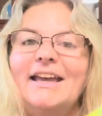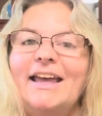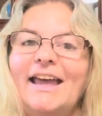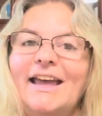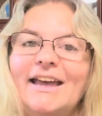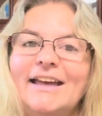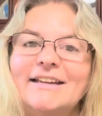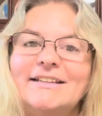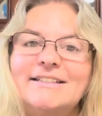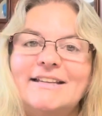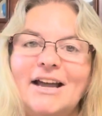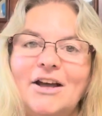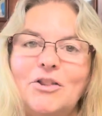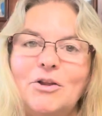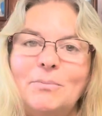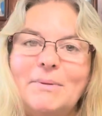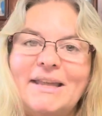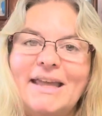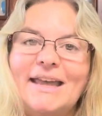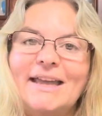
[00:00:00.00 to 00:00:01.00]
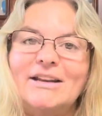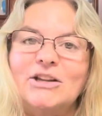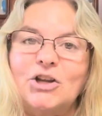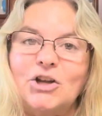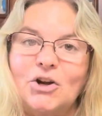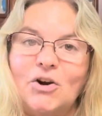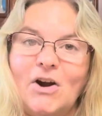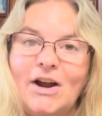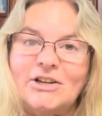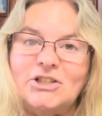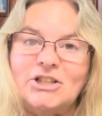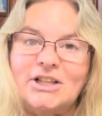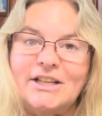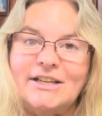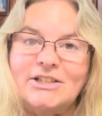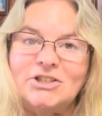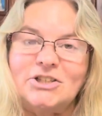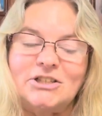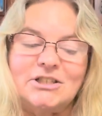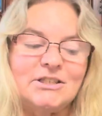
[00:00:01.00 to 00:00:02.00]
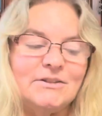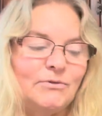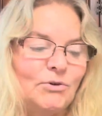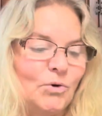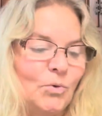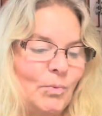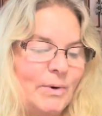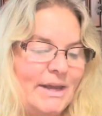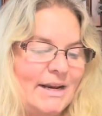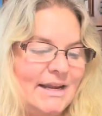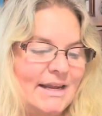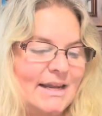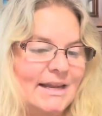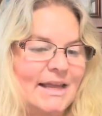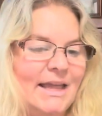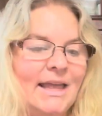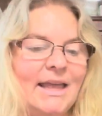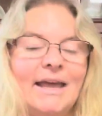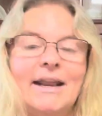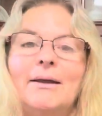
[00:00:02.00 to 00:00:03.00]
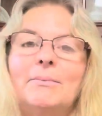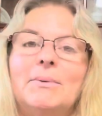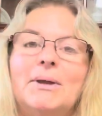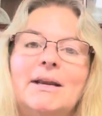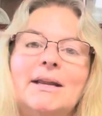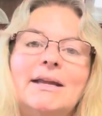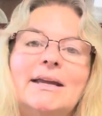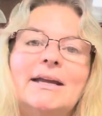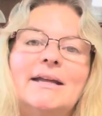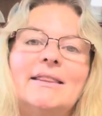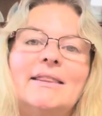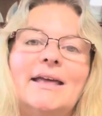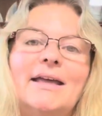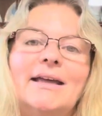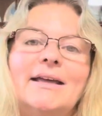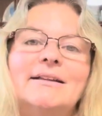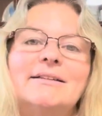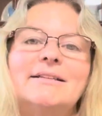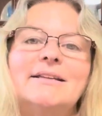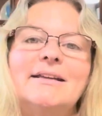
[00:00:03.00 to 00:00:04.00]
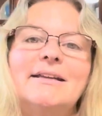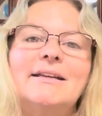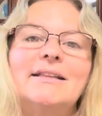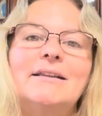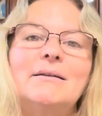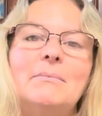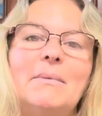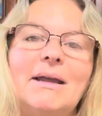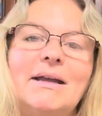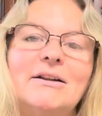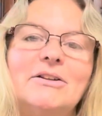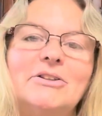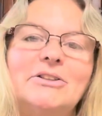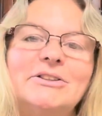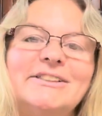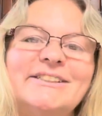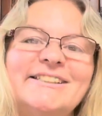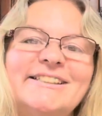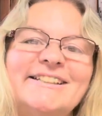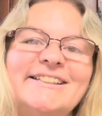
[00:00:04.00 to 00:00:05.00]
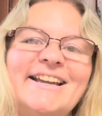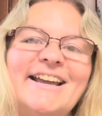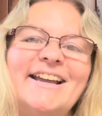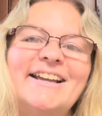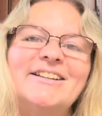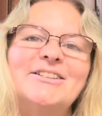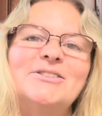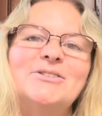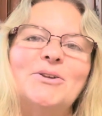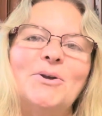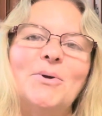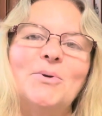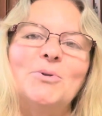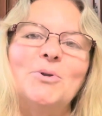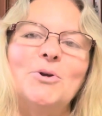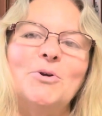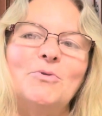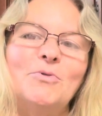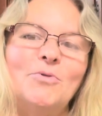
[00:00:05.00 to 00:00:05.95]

and tell them again, congratulations for winning. And I'm gonna get that in the mail today, so look